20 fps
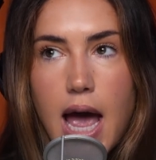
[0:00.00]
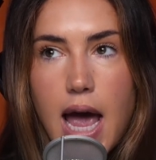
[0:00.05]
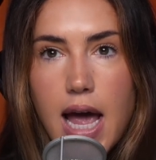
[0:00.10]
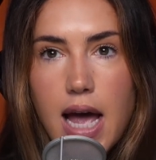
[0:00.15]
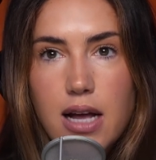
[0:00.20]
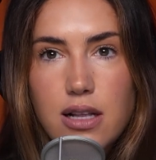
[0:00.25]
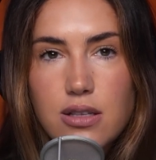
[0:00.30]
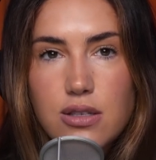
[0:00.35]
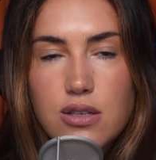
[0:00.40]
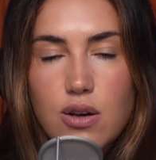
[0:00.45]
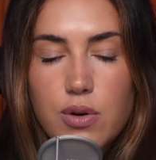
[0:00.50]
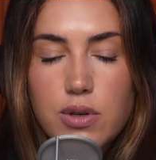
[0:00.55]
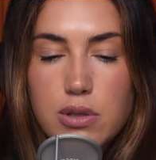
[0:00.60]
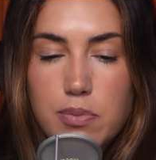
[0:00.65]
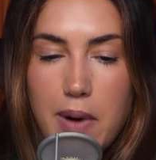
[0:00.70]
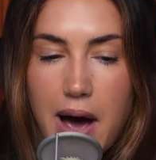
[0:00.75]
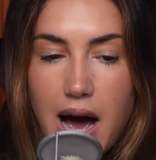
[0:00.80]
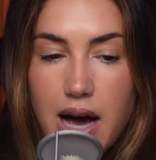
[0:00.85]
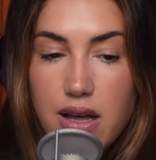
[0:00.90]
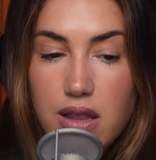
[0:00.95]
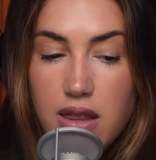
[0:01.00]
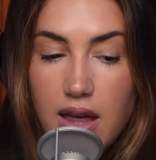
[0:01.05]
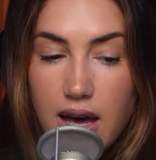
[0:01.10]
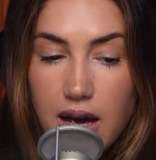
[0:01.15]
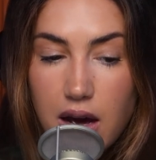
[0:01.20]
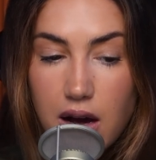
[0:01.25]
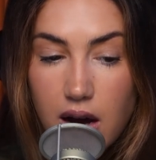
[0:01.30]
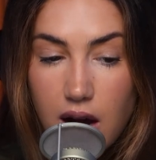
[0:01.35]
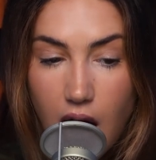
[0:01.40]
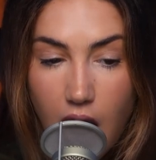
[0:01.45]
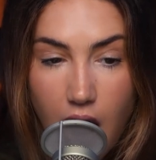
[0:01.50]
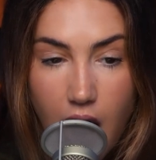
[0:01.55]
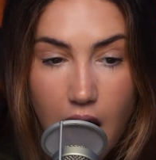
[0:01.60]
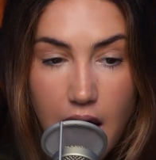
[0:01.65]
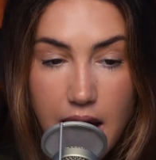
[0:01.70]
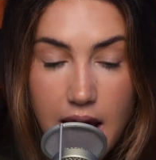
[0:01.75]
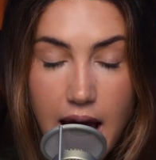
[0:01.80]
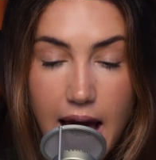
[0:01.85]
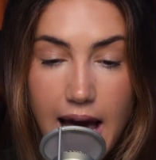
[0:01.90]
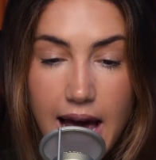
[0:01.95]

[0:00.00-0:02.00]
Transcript: and so it's back, thank God.